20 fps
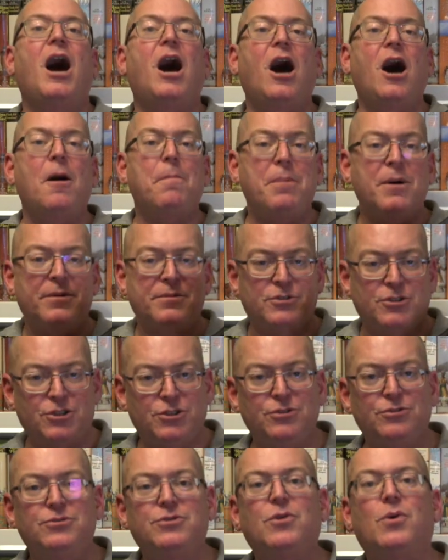up
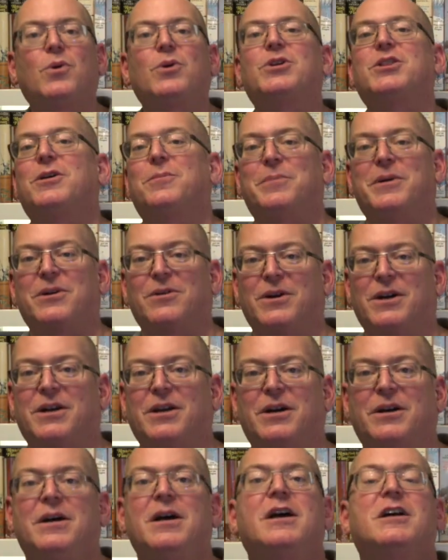to North
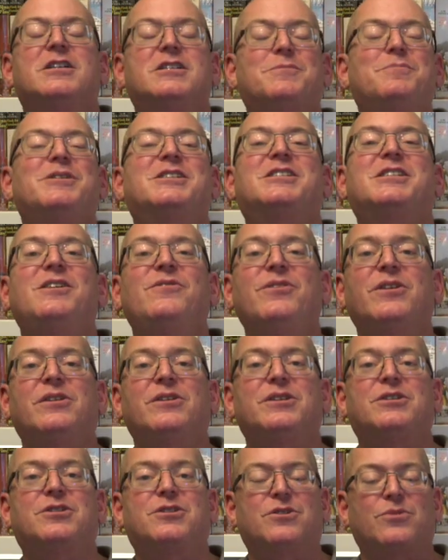America,
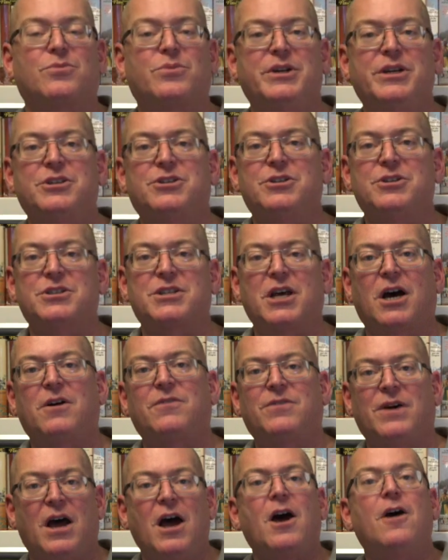specifically to the regions
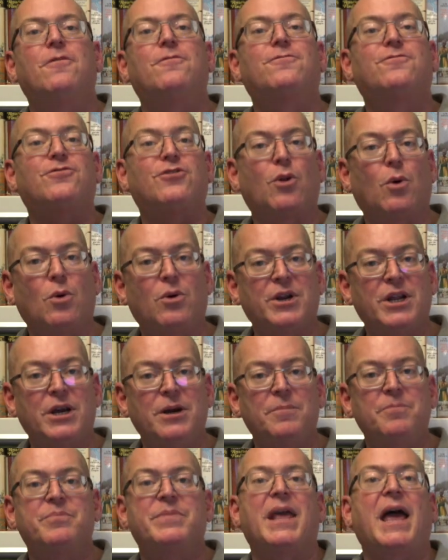of
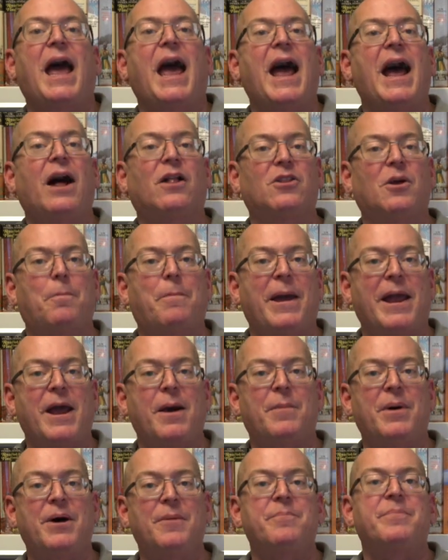Florida,
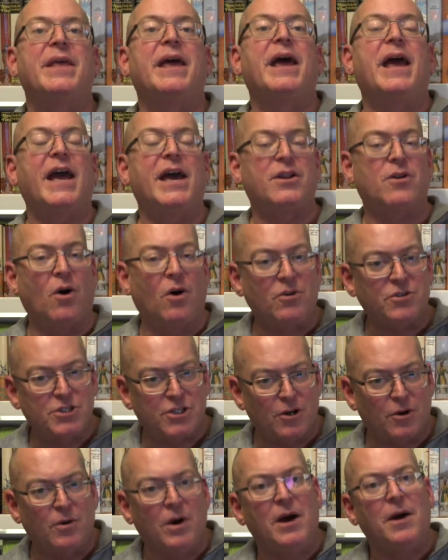Alabama, and
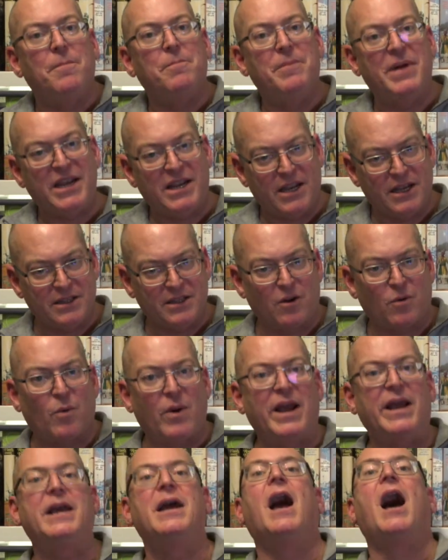also making their
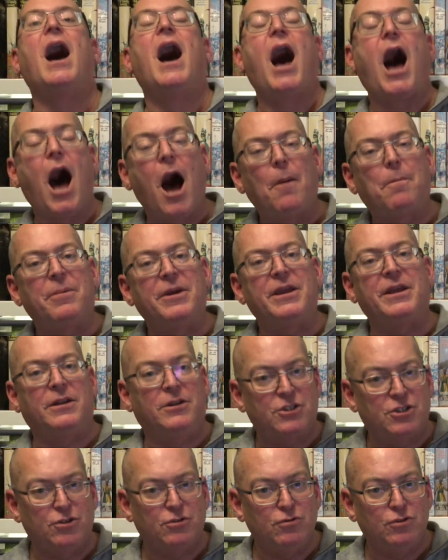way up
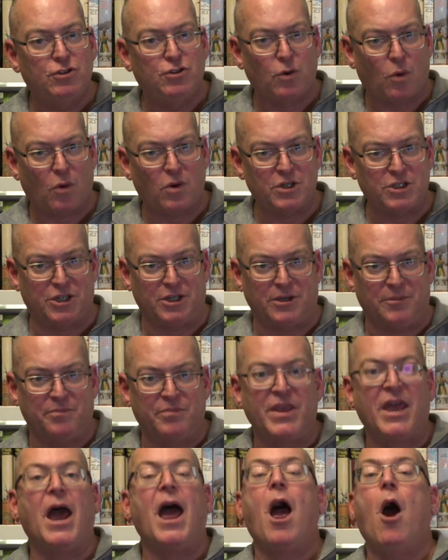into Georgia.
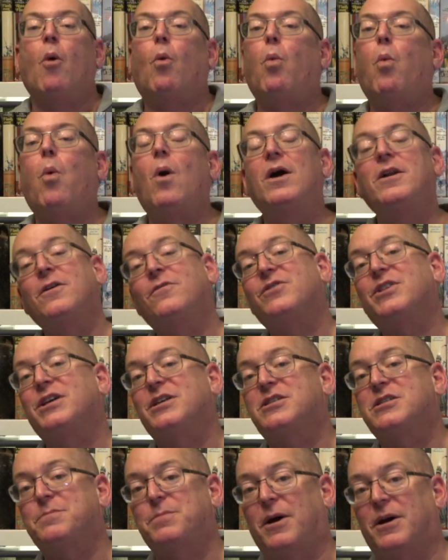One of
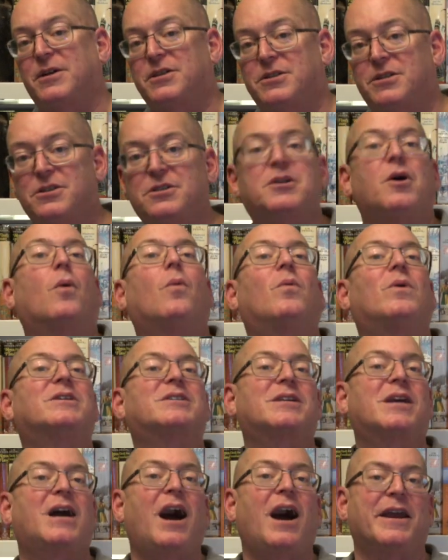these spices
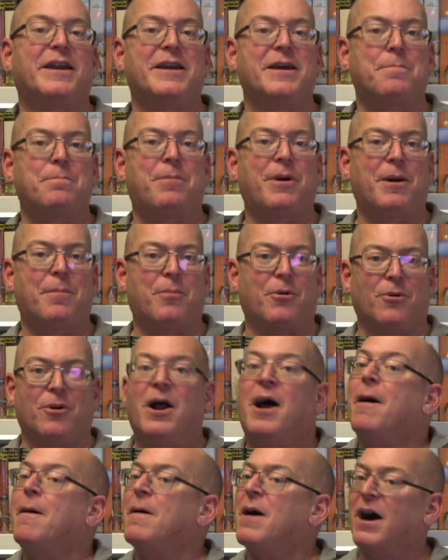was cayenne pepper,
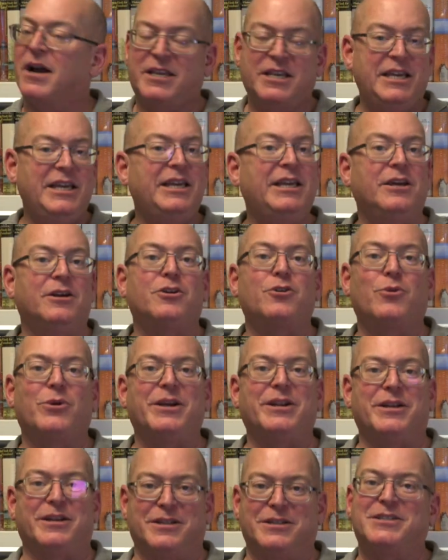a key
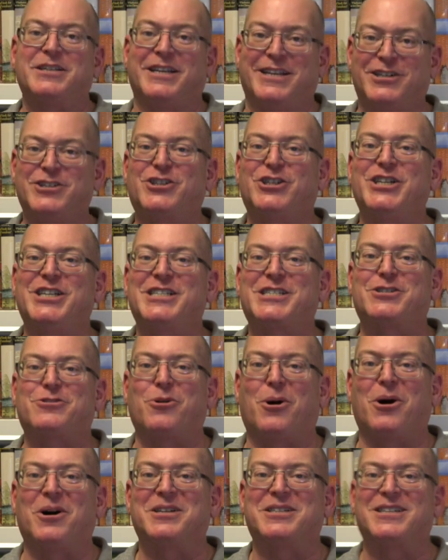ingredient in cheese
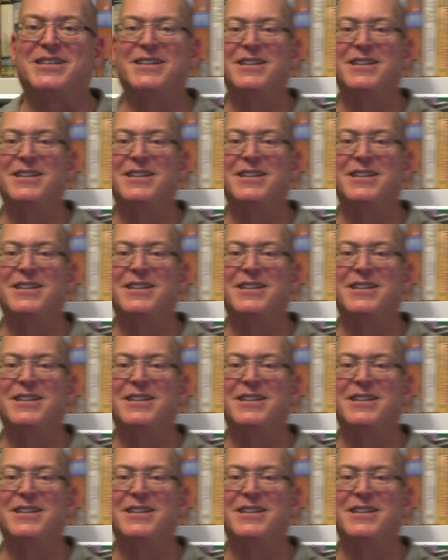straws.